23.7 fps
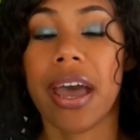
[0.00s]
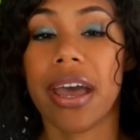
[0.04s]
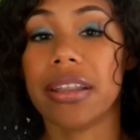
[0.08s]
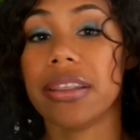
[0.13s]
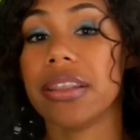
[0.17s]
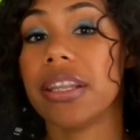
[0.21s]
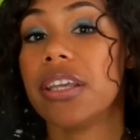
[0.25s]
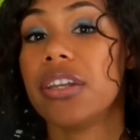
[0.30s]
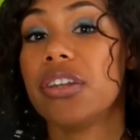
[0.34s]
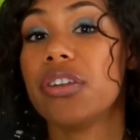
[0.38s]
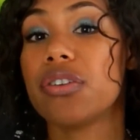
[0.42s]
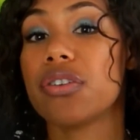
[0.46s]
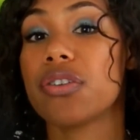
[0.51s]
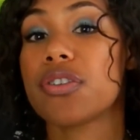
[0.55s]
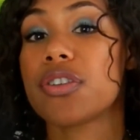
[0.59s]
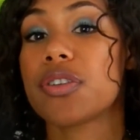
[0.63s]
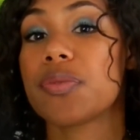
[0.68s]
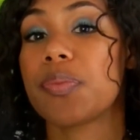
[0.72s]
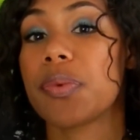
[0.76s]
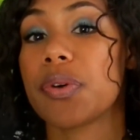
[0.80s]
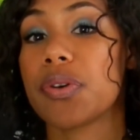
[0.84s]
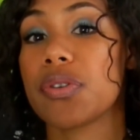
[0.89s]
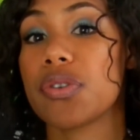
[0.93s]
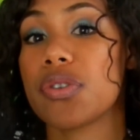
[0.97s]
and then you're
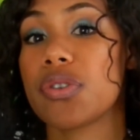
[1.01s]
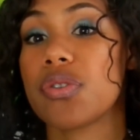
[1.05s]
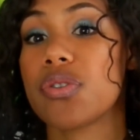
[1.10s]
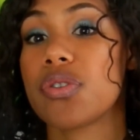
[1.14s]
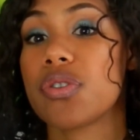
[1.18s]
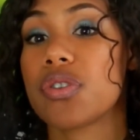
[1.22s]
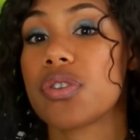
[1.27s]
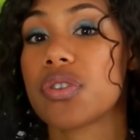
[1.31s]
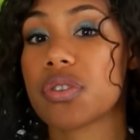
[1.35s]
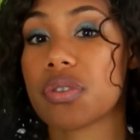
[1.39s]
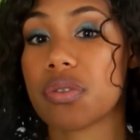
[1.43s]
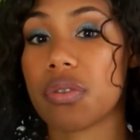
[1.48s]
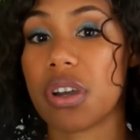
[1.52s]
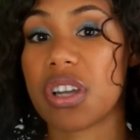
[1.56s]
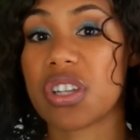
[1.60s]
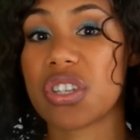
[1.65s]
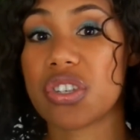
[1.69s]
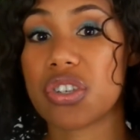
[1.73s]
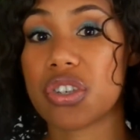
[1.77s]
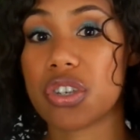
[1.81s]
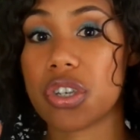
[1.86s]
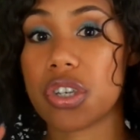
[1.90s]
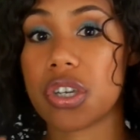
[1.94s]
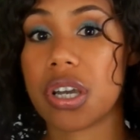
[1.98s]
supposed to
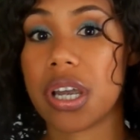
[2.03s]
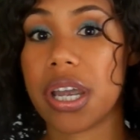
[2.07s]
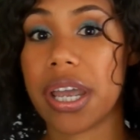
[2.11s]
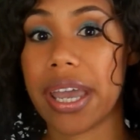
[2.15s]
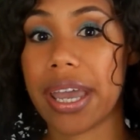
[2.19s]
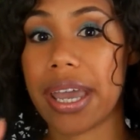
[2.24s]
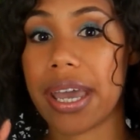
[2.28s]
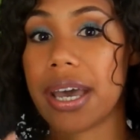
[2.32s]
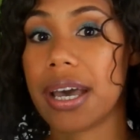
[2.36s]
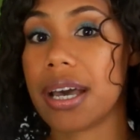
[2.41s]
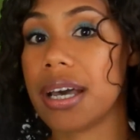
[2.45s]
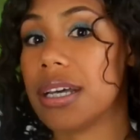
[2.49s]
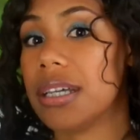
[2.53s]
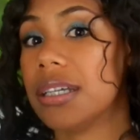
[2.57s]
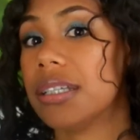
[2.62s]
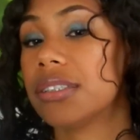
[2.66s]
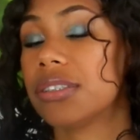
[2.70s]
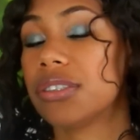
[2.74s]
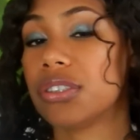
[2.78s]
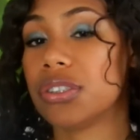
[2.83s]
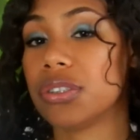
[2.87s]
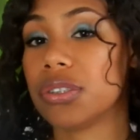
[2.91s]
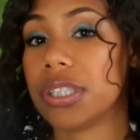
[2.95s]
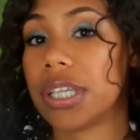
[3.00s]
scrunch your hair
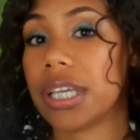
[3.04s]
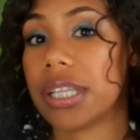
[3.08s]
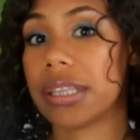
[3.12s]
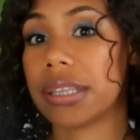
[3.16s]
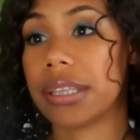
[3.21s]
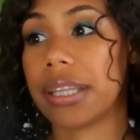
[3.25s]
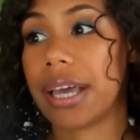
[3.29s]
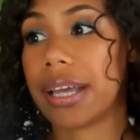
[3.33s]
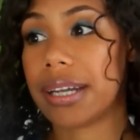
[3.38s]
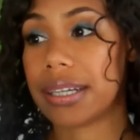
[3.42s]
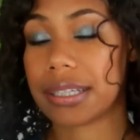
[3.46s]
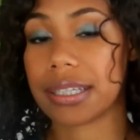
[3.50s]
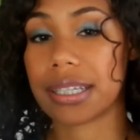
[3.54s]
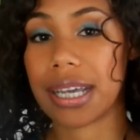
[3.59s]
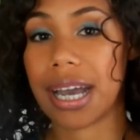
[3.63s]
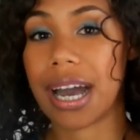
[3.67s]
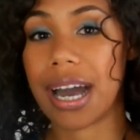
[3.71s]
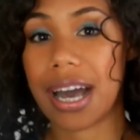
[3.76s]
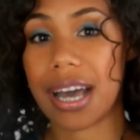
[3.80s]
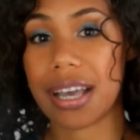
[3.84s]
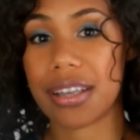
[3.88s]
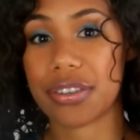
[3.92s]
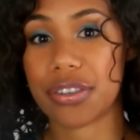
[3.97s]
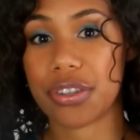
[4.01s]
to get that
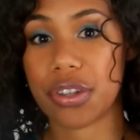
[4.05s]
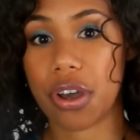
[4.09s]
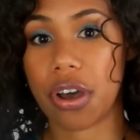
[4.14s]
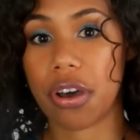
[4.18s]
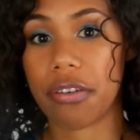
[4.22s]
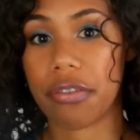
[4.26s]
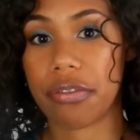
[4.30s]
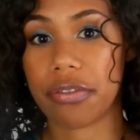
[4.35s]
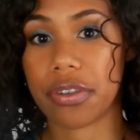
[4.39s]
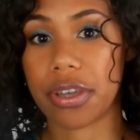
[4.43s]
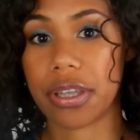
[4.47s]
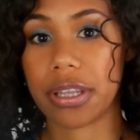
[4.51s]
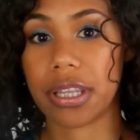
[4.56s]
cast off,